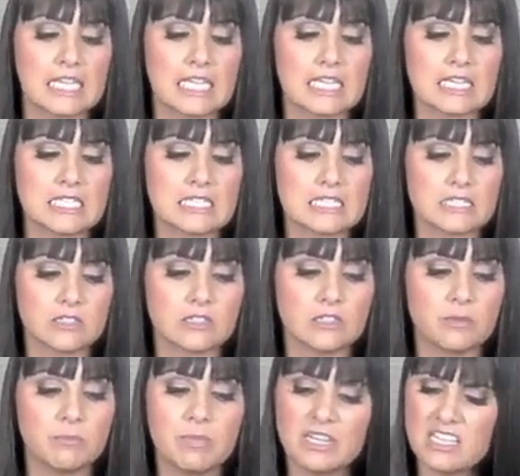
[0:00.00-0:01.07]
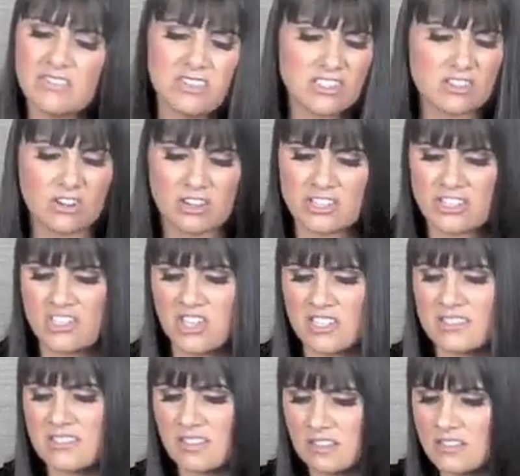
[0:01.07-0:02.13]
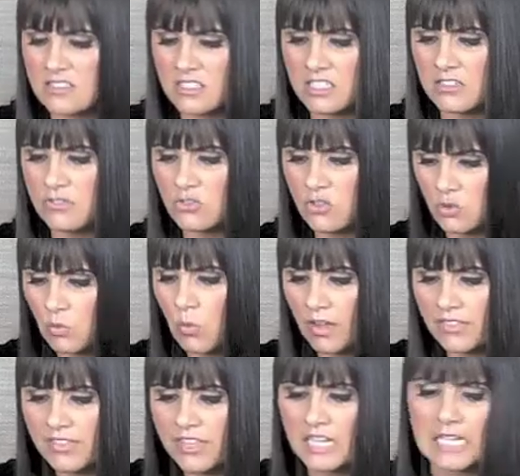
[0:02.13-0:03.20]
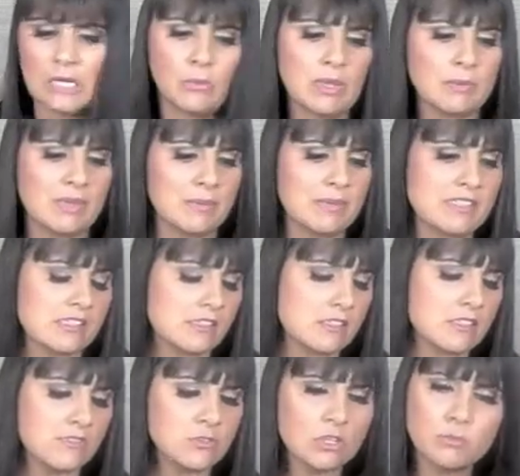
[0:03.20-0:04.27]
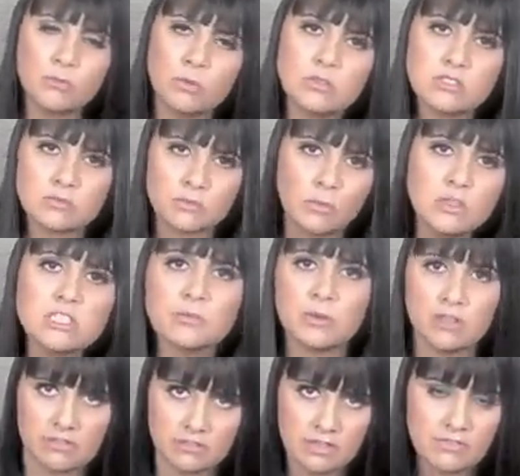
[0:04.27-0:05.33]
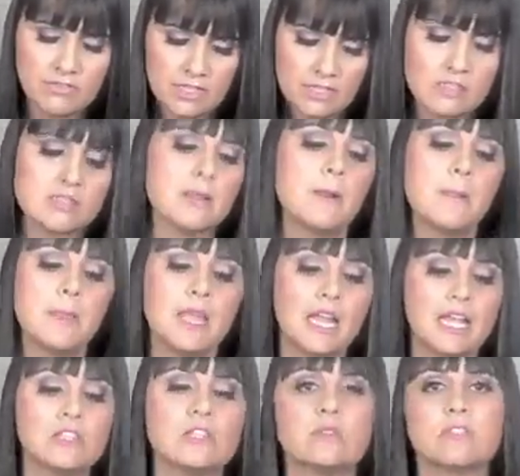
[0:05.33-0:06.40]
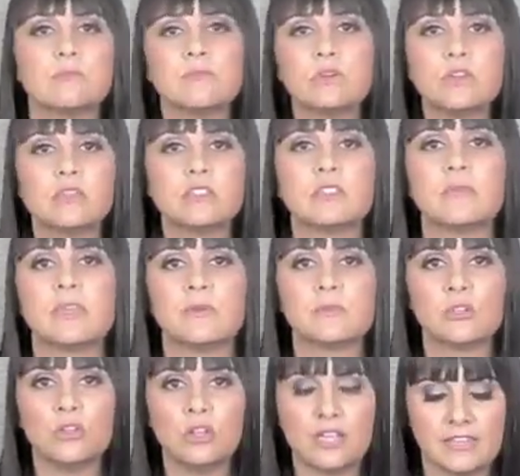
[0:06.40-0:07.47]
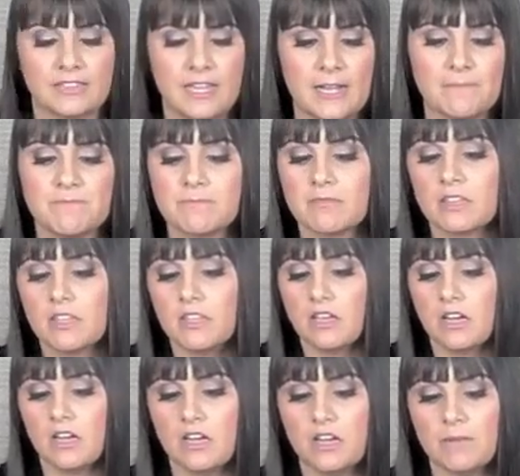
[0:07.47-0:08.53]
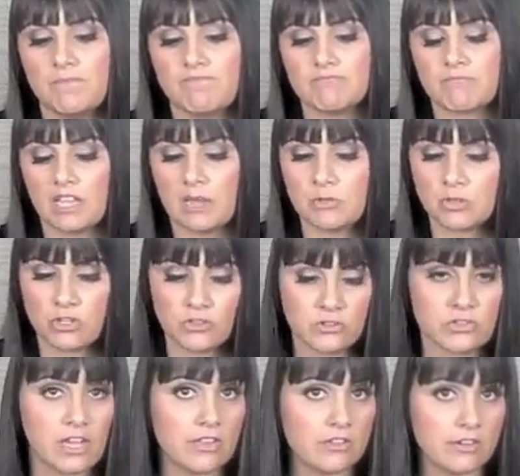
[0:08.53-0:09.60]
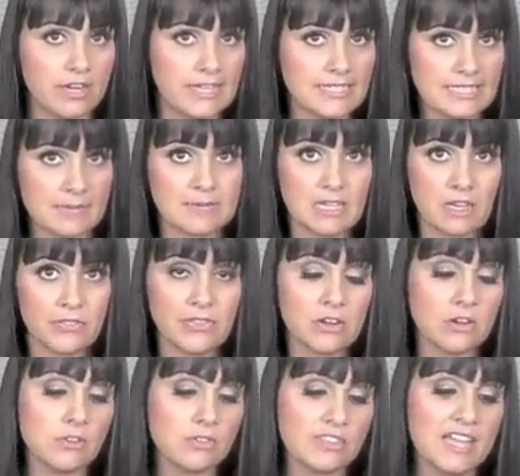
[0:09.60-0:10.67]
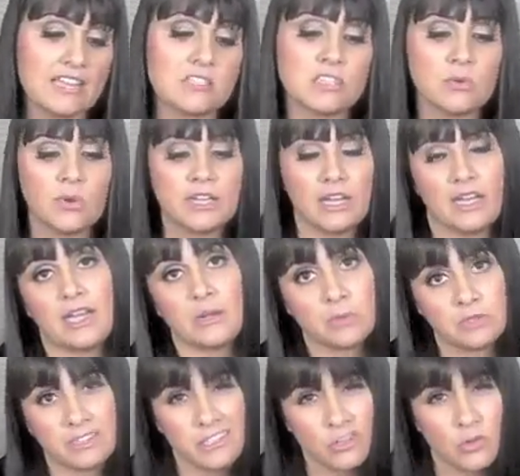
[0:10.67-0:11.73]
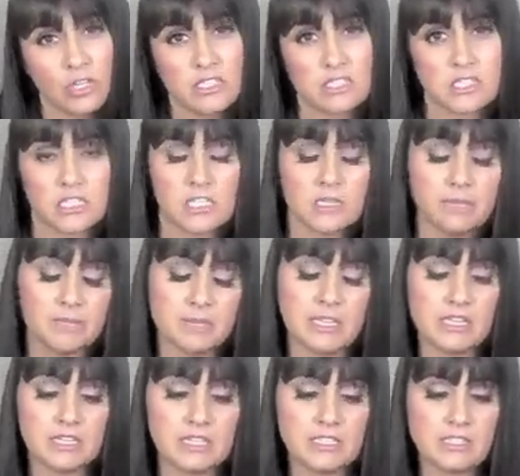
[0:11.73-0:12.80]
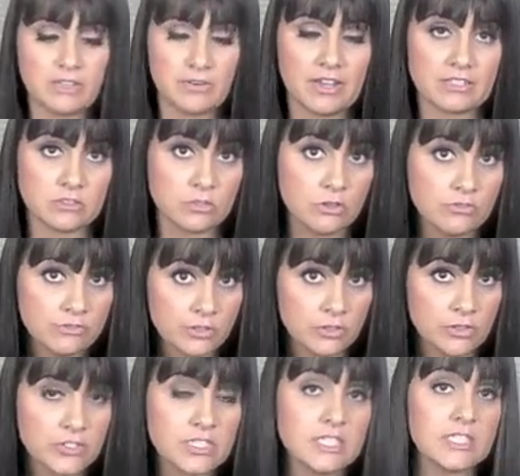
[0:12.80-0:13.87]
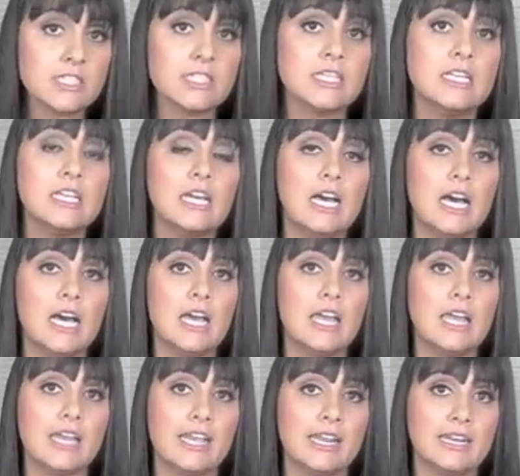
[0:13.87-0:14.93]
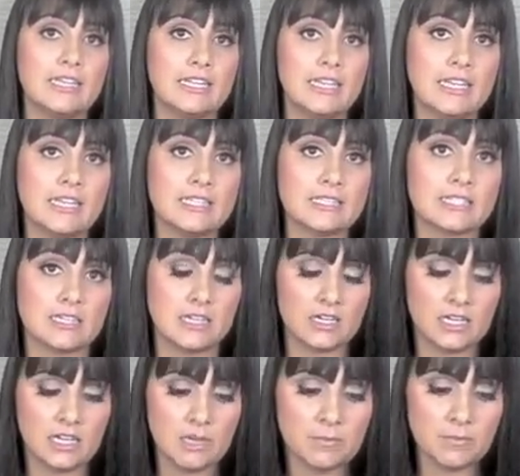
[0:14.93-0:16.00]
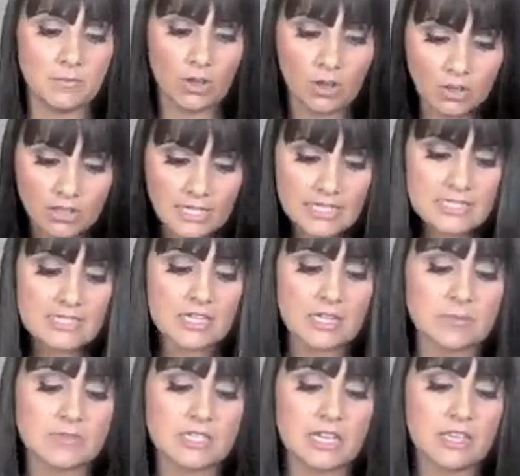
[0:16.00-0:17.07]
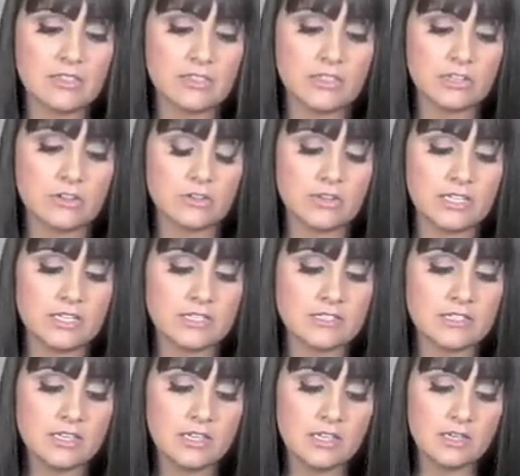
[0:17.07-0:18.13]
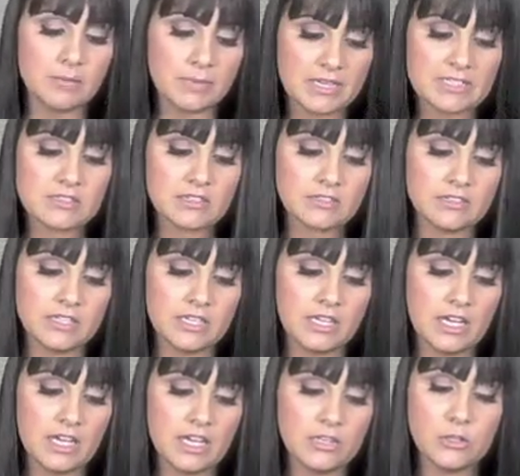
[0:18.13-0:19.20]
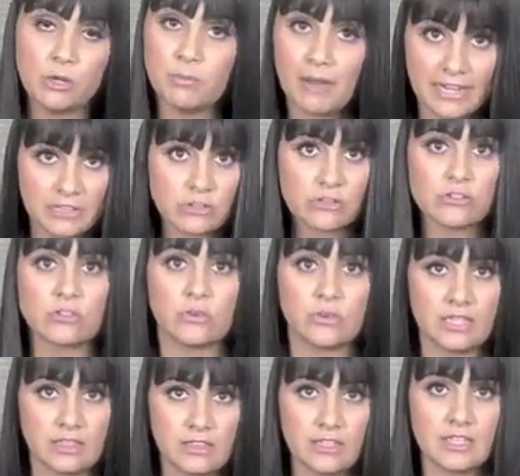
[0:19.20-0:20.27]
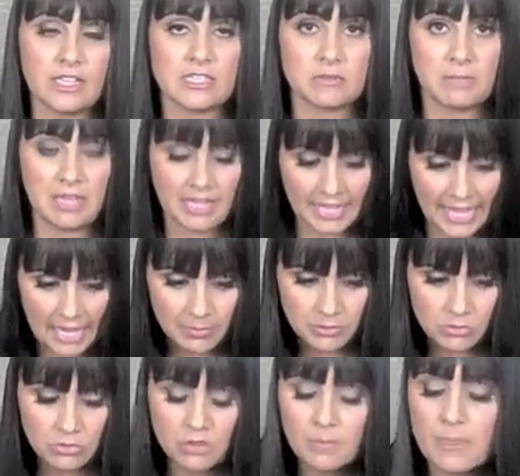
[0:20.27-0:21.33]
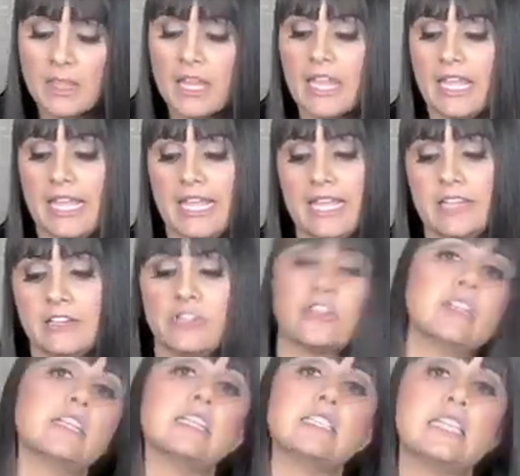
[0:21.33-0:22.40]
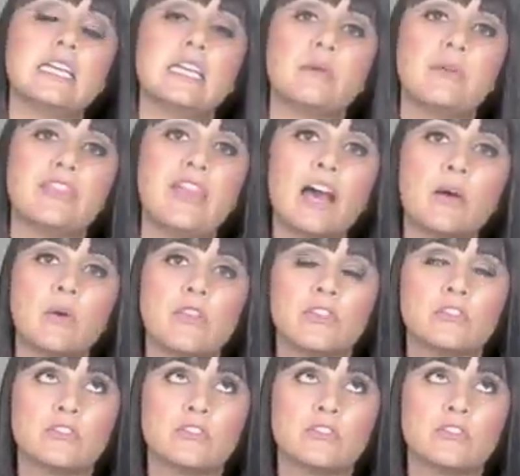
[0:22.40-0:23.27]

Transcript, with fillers: And many of us aren't just sensitive to one thing. We may be sensitive to mul- multiple of things. And so it's important to be able to look at that. Um, I'm sure there's other enzymes out there. That's the one I really trust um, because there has no fillers in it, uh, and it's um, all enzymes, and there is basically uh, no binders or anything. It's a capsule, and you're going to take with that one.